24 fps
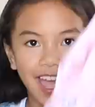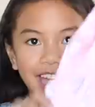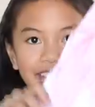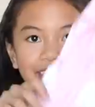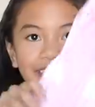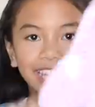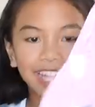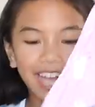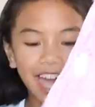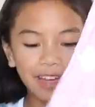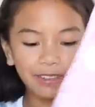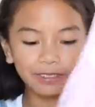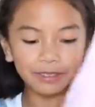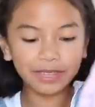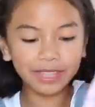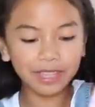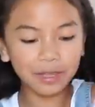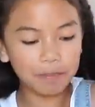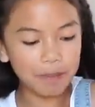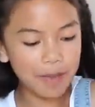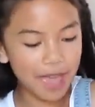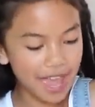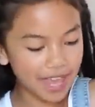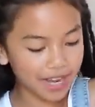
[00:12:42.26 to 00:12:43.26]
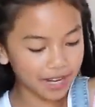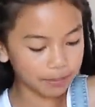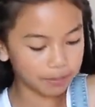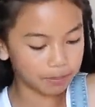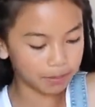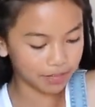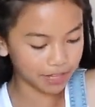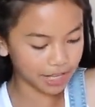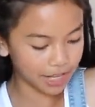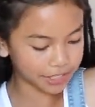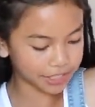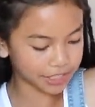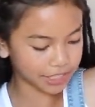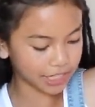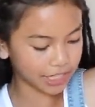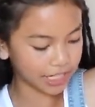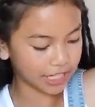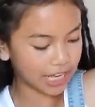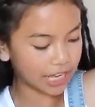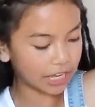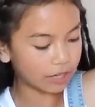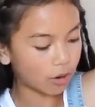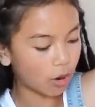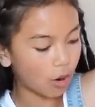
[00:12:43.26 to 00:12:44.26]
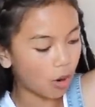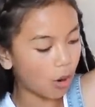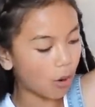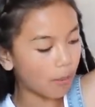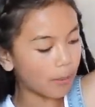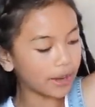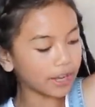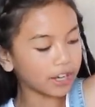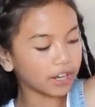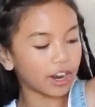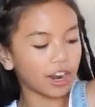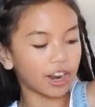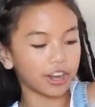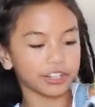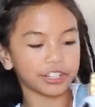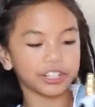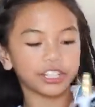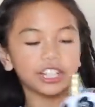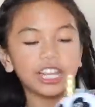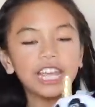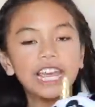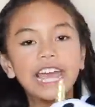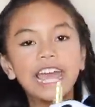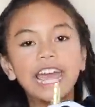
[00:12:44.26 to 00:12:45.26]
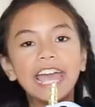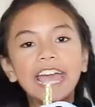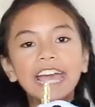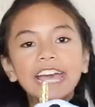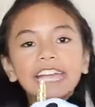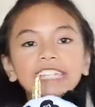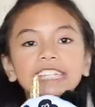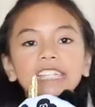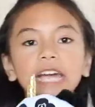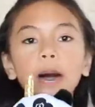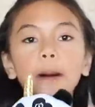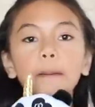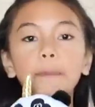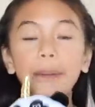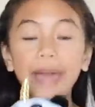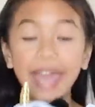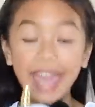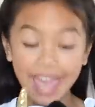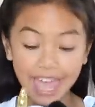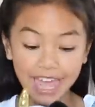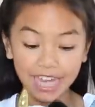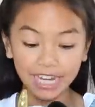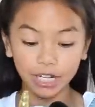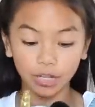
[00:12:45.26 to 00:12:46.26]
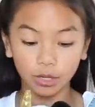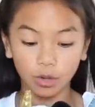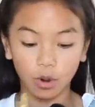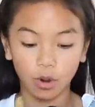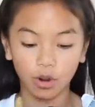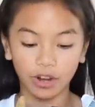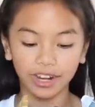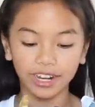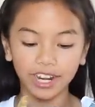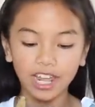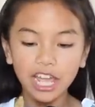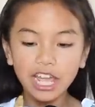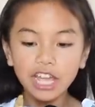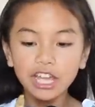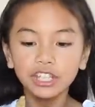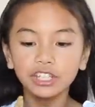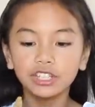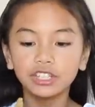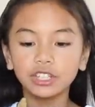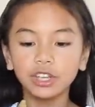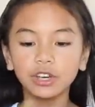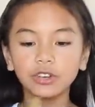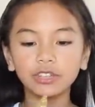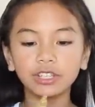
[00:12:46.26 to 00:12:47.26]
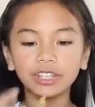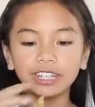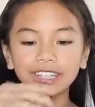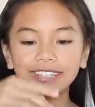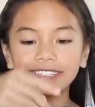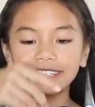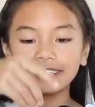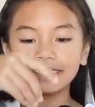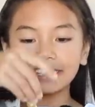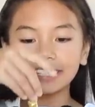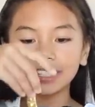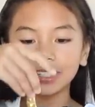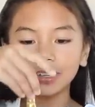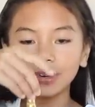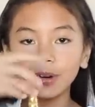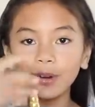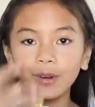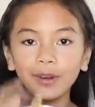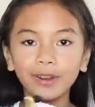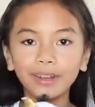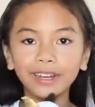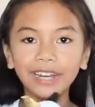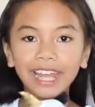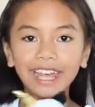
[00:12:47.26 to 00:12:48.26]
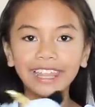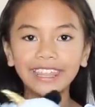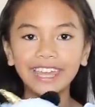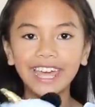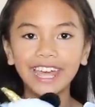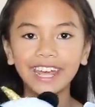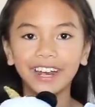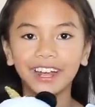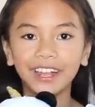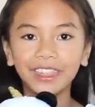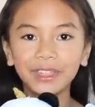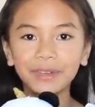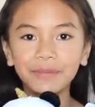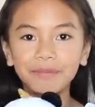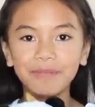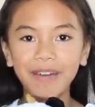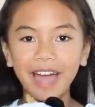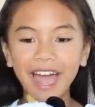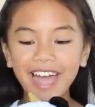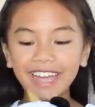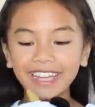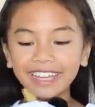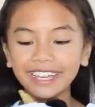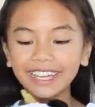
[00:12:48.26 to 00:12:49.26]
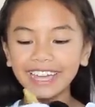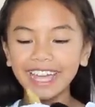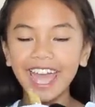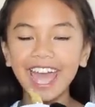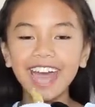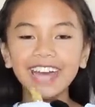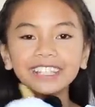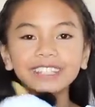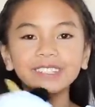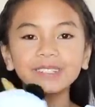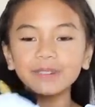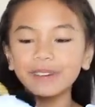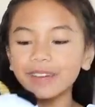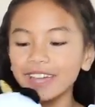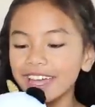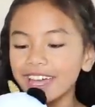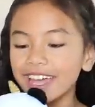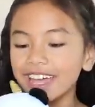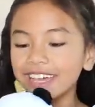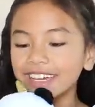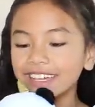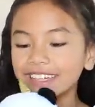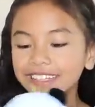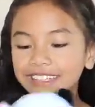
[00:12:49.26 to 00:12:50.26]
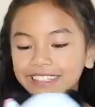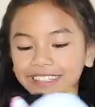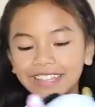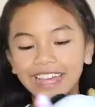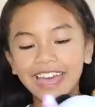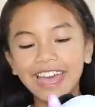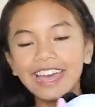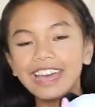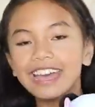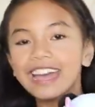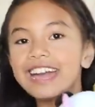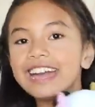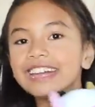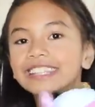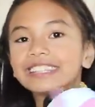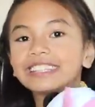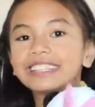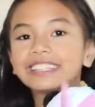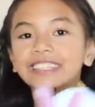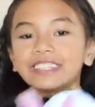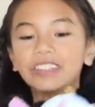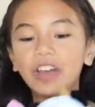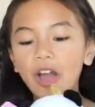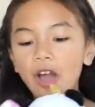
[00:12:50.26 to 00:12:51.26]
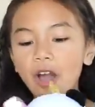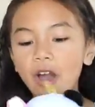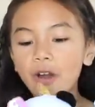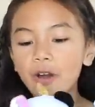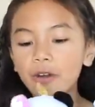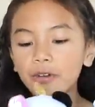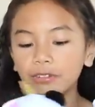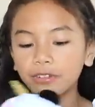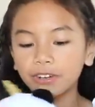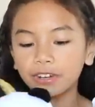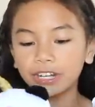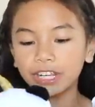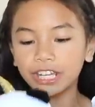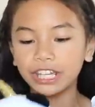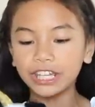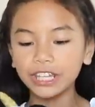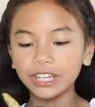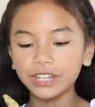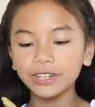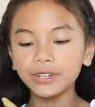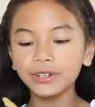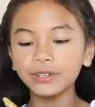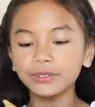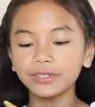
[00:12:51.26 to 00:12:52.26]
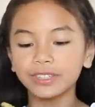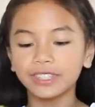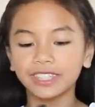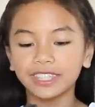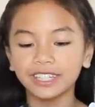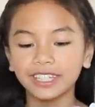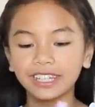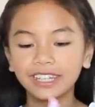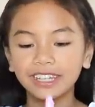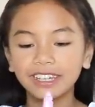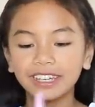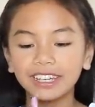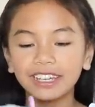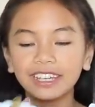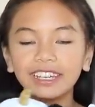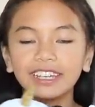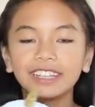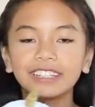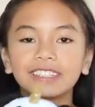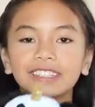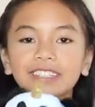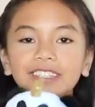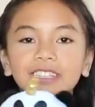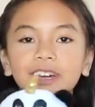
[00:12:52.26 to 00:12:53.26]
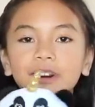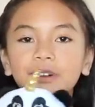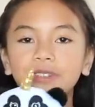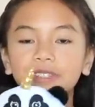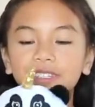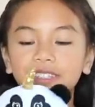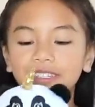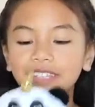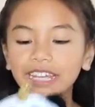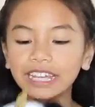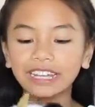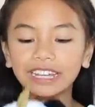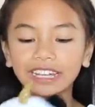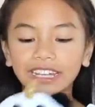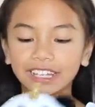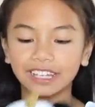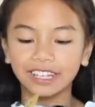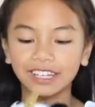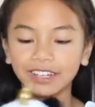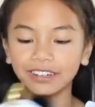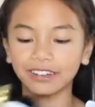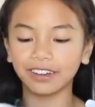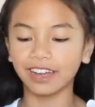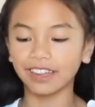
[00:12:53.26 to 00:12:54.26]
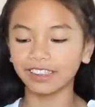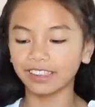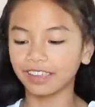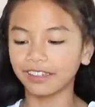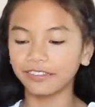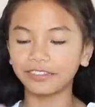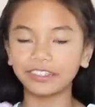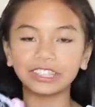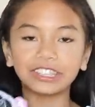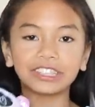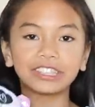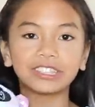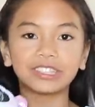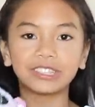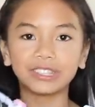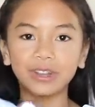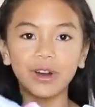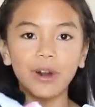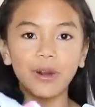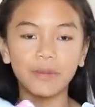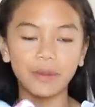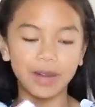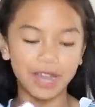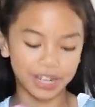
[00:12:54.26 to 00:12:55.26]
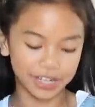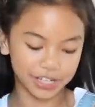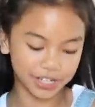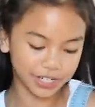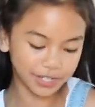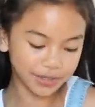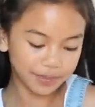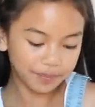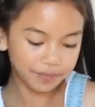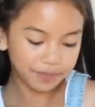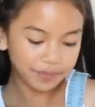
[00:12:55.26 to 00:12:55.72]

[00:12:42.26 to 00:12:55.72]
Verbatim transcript: It comes with a panda plushie, and oh my gosh, it's a panda corn. So you can see the horn, and then on the back it has wings. It's so cute! So stinking cute. I love it so much.